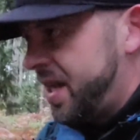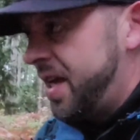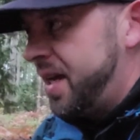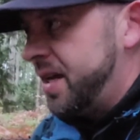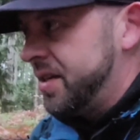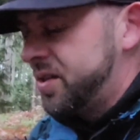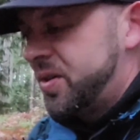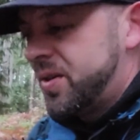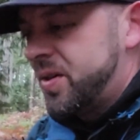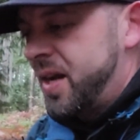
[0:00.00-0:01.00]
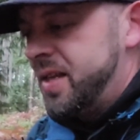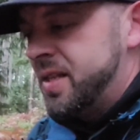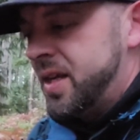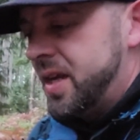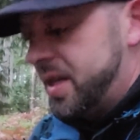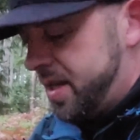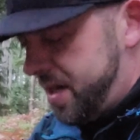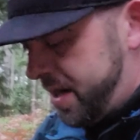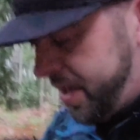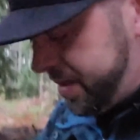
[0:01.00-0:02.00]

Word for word: That is crazy. And then I